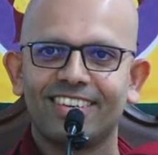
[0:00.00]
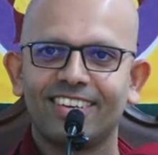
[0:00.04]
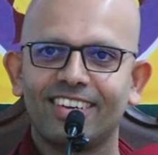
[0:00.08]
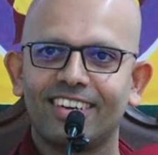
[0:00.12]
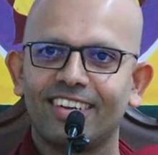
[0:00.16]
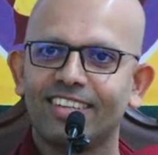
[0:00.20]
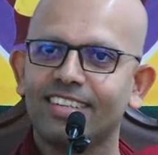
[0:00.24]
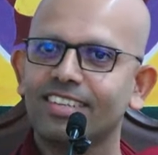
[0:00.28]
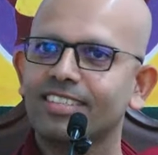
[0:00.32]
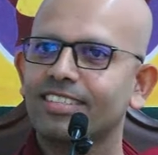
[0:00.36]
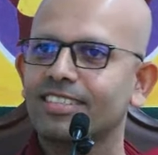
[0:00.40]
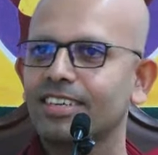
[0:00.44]

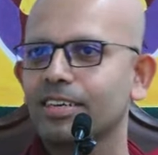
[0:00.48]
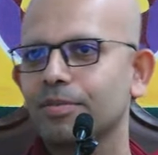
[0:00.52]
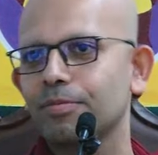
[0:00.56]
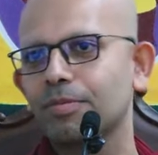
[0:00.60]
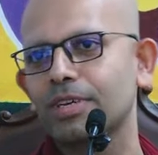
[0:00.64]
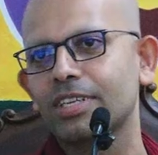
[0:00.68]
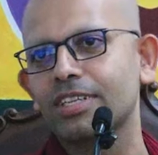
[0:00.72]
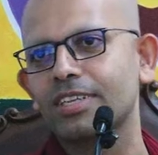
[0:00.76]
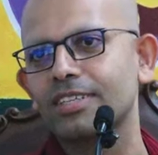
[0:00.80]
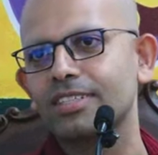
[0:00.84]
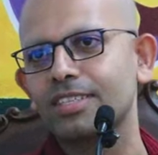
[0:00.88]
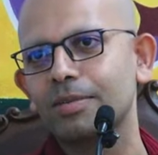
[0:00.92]
In a,
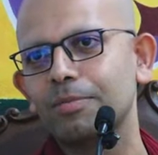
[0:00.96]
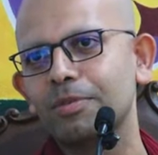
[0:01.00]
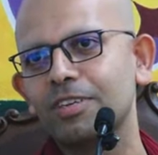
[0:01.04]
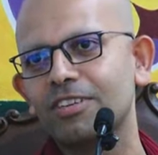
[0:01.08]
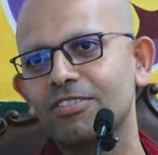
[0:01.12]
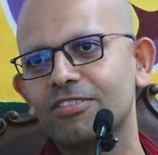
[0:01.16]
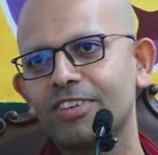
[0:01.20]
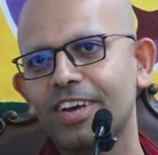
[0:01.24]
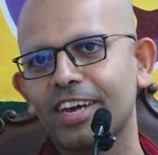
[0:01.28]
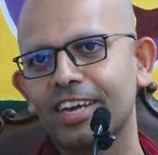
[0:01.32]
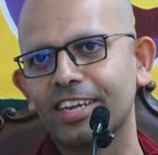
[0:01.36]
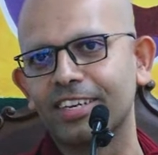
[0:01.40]
in a
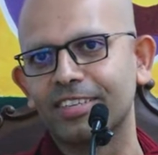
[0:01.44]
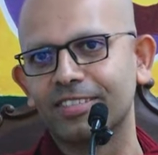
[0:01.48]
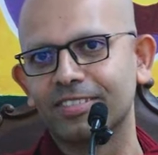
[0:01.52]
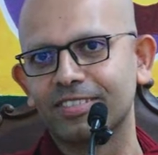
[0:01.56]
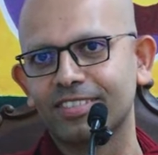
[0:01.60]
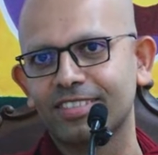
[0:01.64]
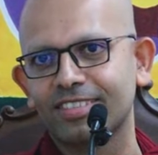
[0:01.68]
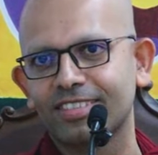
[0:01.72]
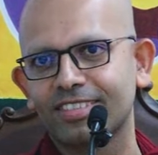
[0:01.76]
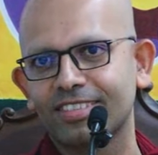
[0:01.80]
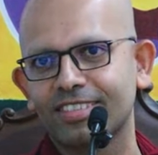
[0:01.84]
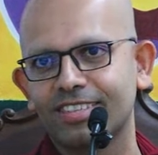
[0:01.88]
similar
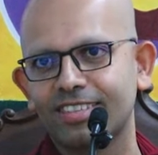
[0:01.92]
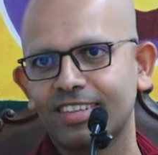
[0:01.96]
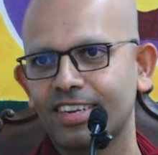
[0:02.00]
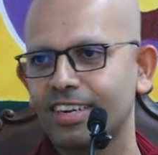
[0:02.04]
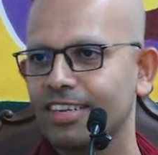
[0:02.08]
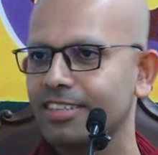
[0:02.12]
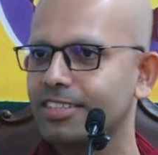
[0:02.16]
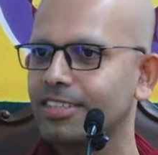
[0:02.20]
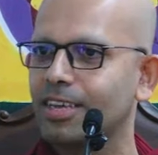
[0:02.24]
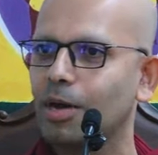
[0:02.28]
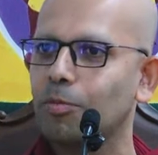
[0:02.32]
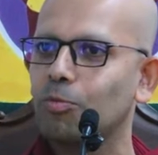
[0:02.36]
vein, there
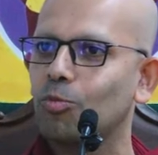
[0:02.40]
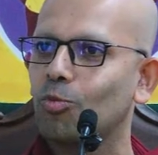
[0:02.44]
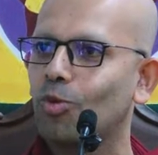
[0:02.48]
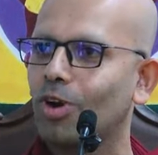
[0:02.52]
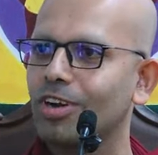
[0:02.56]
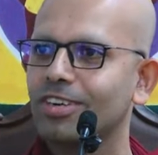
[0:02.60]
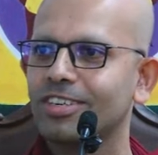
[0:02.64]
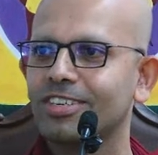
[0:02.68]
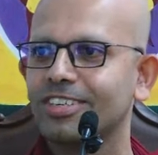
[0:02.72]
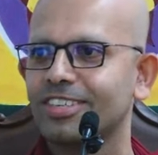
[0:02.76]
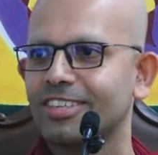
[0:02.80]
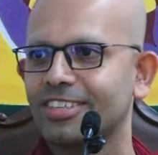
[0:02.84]
are some
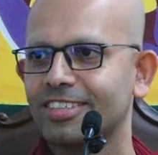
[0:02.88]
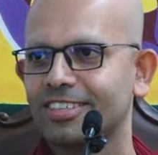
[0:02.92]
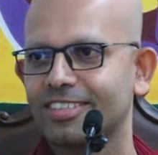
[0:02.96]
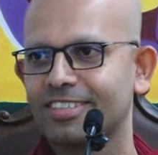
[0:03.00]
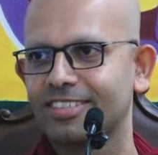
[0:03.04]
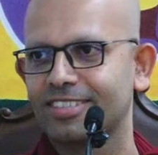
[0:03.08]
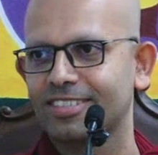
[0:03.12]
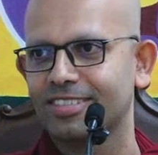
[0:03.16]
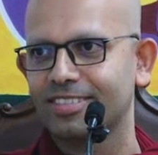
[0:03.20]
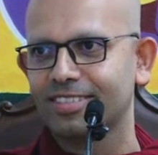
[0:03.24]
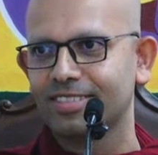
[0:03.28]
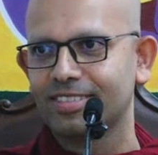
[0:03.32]

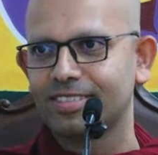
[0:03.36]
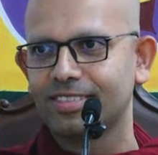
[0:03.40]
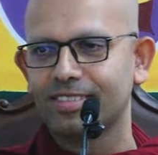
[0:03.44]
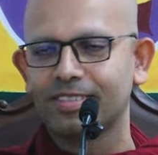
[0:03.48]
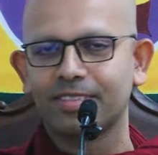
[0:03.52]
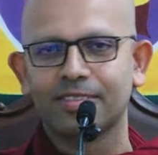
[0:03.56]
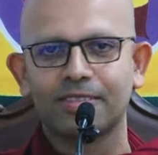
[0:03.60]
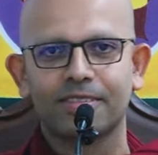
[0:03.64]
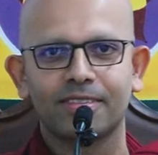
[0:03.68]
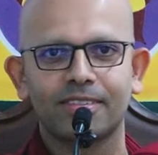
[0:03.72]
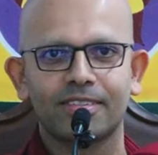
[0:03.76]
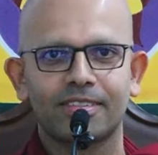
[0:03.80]
wonders
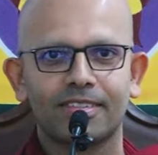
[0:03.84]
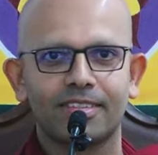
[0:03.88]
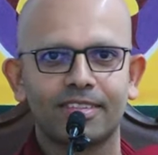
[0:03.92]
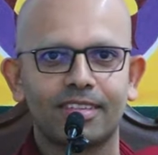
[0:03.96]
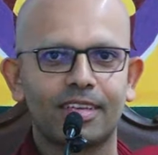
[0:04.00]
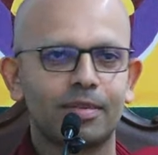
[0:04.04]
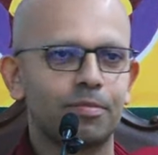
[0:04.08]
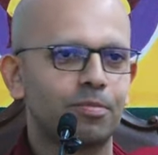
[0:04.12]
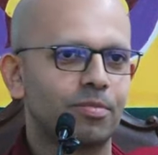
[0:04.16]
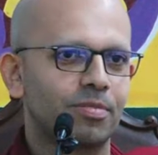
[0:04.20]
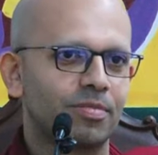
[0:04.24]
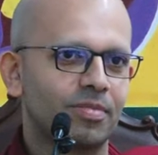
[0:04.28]

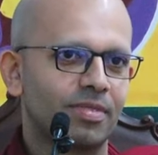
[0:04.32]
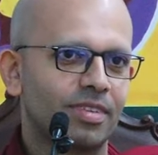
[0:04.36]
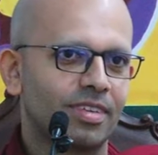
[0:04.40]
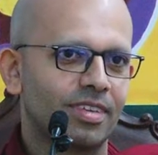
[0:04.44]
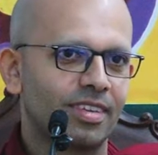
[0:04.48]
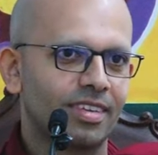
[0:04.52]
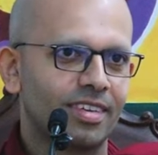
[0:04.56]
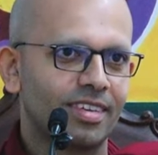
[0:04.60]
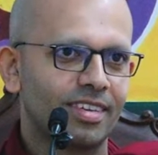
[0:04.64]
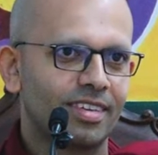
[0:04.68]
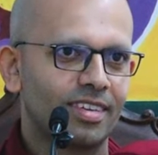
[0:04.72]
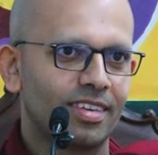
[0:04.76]
that
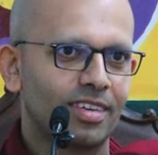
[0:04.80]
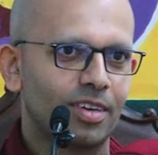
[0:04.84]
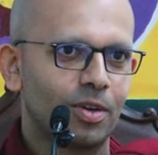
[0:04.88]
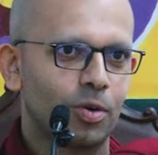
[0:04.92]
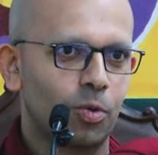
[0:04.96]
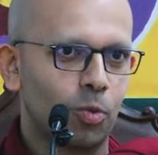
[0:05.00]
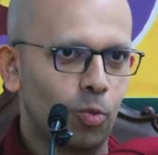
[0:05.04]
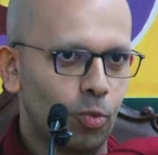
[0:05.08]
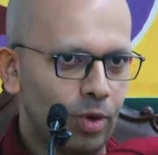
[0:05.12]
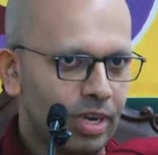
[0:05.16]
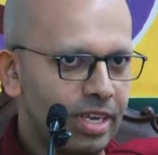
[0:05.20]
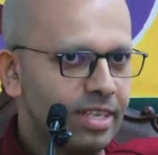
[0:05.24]

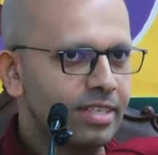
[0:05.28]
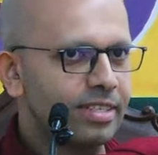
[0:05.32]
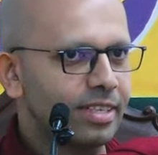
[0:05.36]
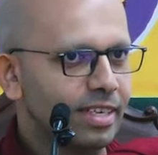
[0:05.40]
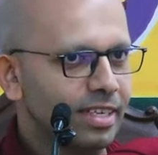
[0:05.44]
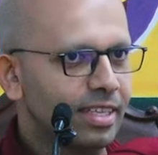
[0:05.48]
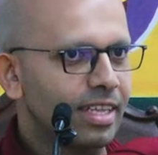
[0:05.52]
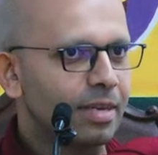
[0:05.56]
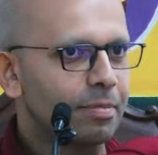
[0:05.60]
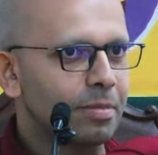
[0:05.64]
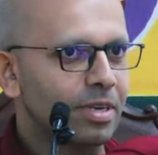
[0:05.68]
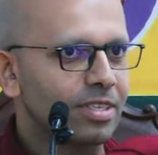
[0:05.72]
we
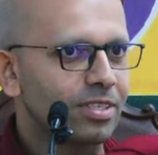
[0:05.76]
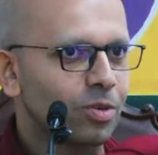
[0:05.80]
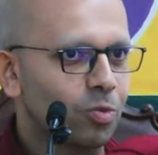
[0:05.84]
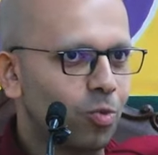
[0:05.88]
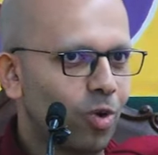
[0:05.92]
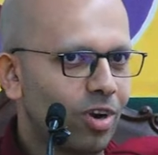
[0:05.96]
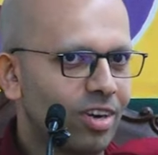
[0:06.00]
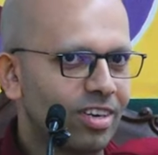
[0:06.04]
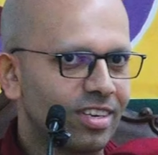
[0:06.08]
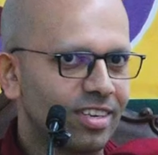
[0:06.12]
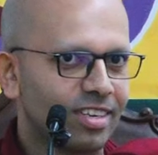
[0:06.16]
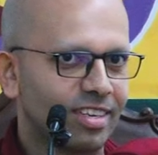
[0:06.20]
see them as a
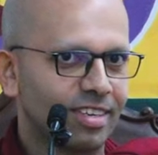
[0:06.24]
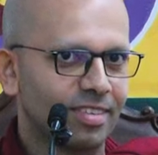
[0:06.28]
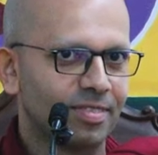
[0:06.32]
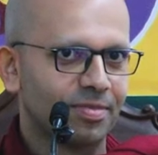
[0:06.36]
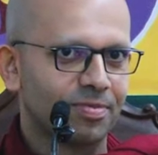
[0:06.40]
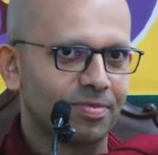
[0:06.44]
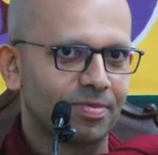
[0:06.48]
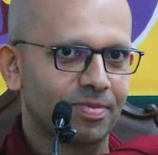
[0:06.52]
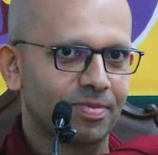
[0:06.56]
wonder,